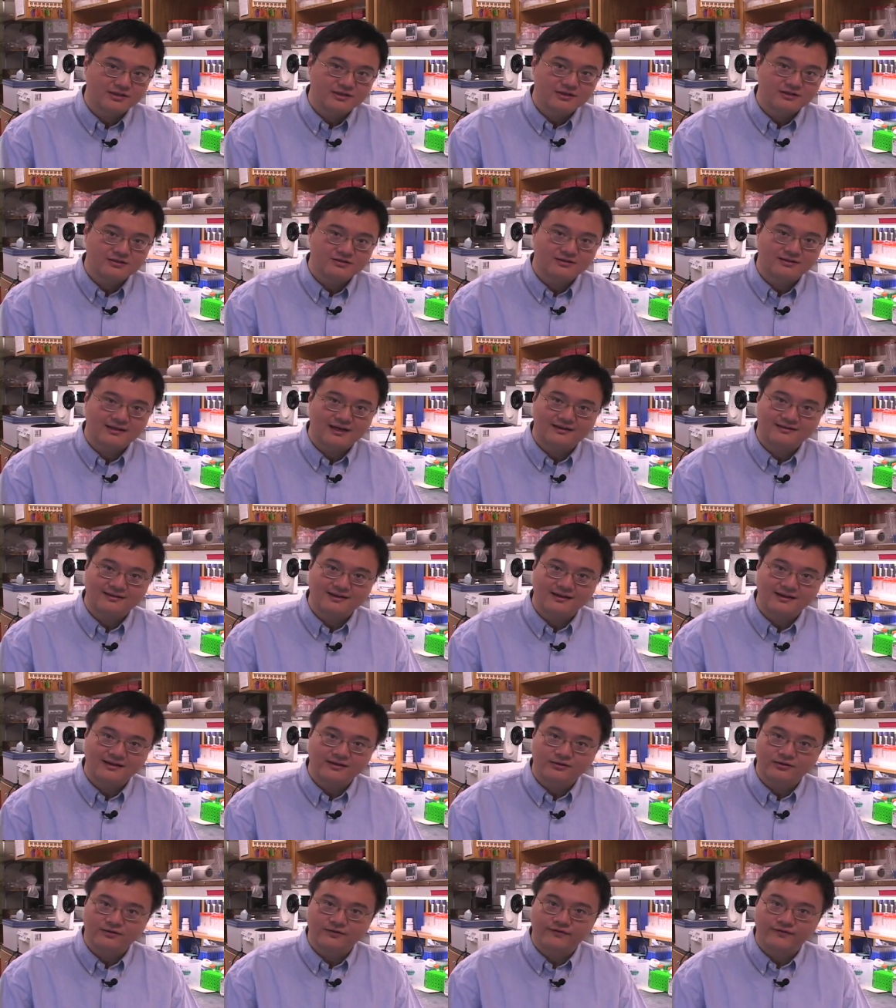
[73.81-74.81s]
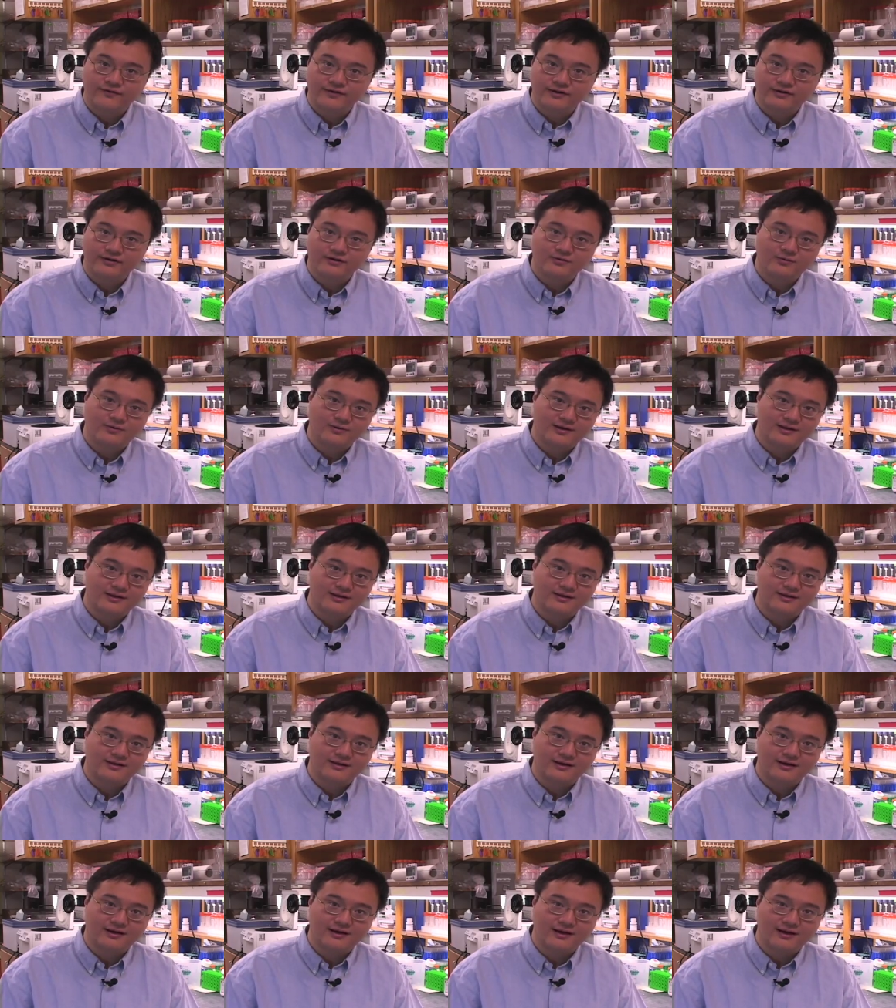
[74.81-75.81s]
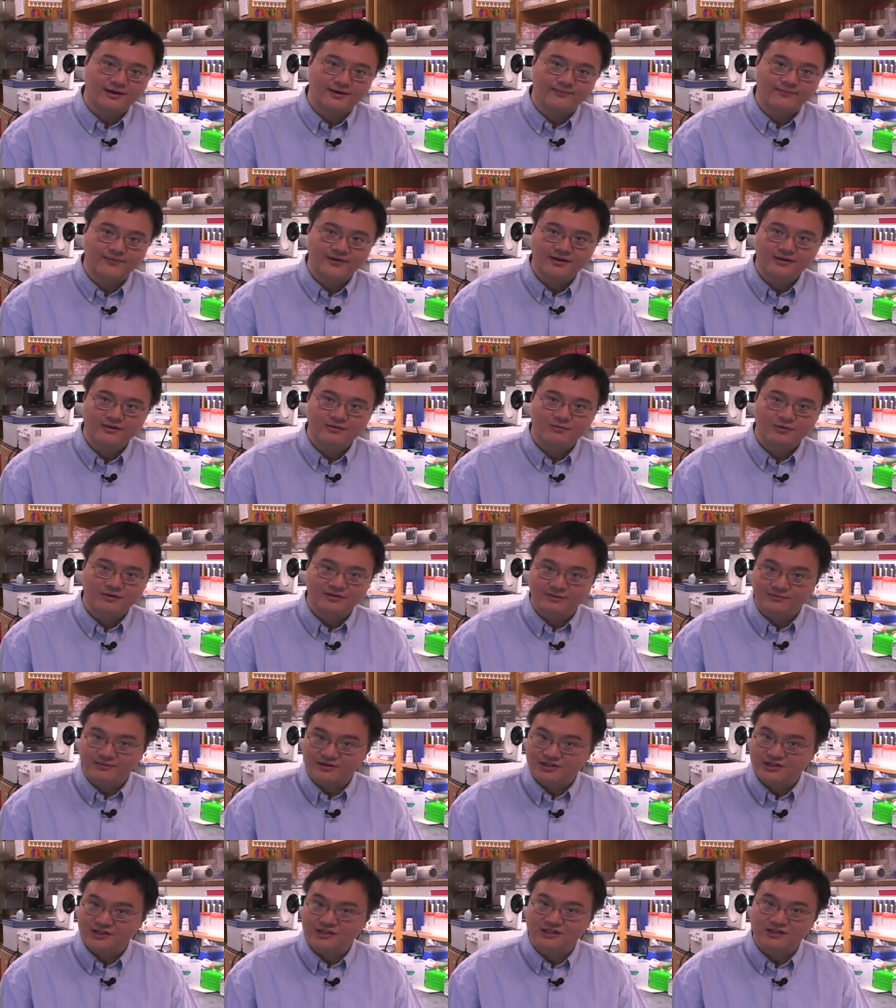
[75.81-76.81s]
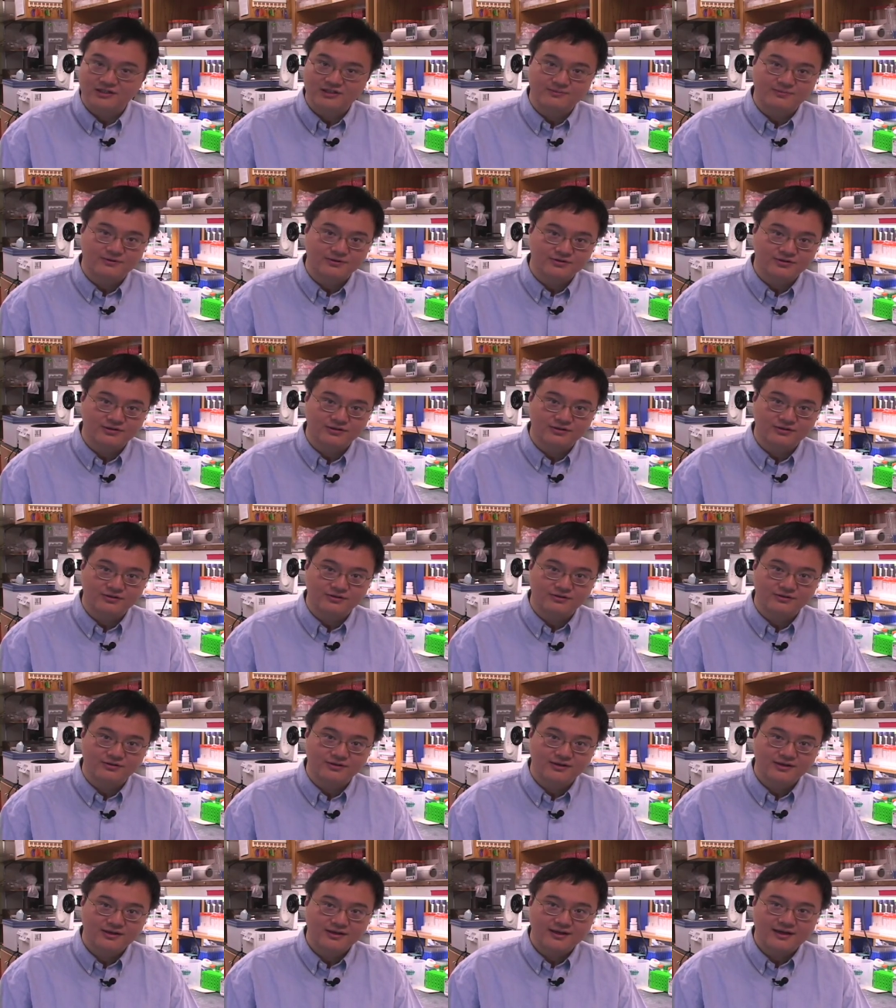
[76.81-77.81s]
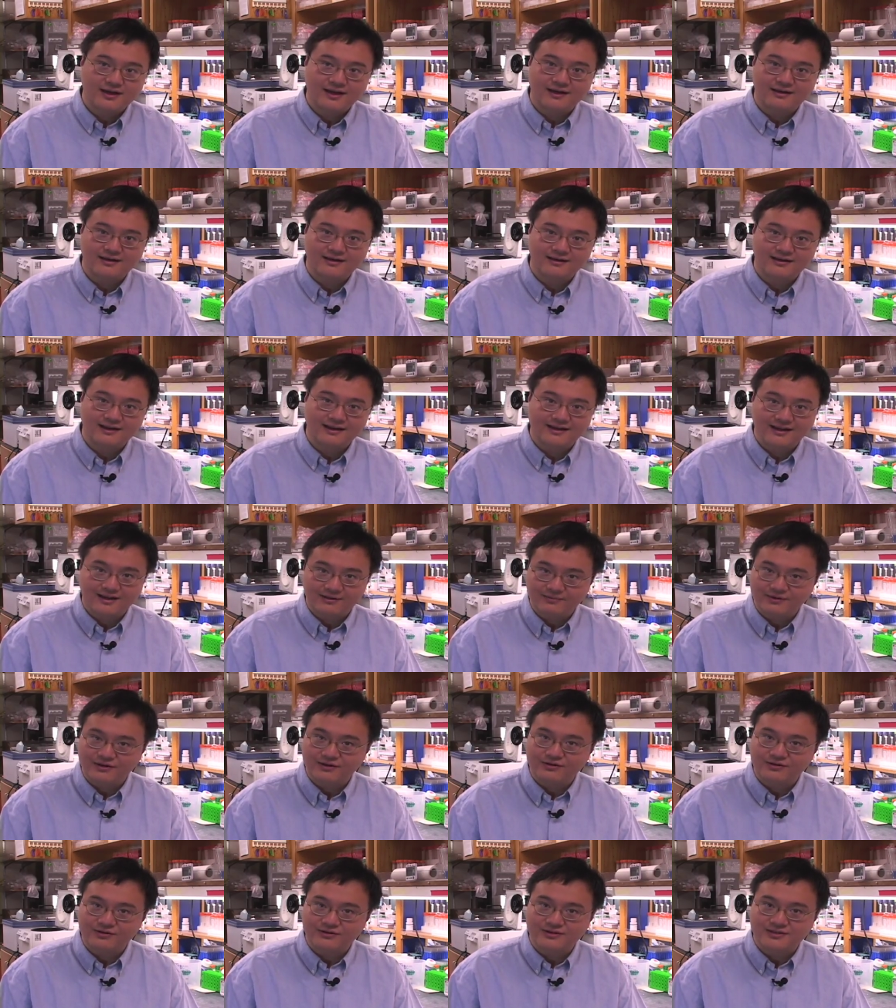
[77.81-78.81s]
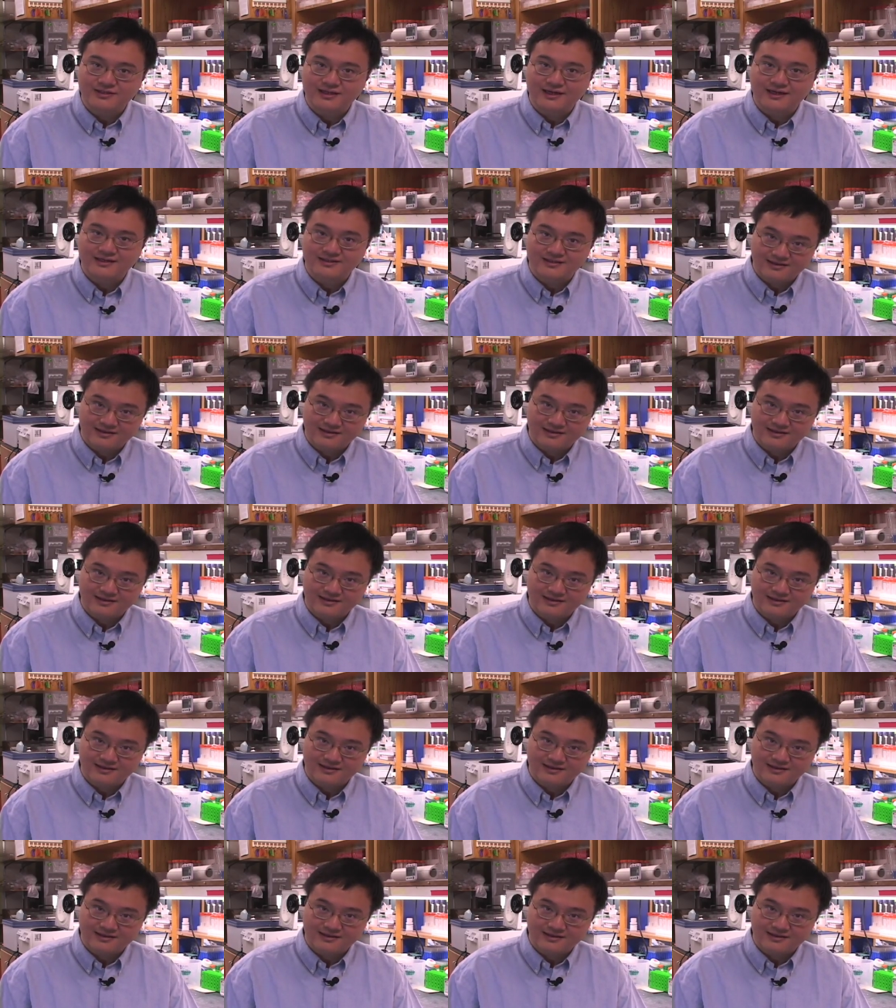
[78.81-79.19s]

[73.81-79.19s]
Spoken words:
so that they interfere with what the machine is supposed to do, and then they can be used as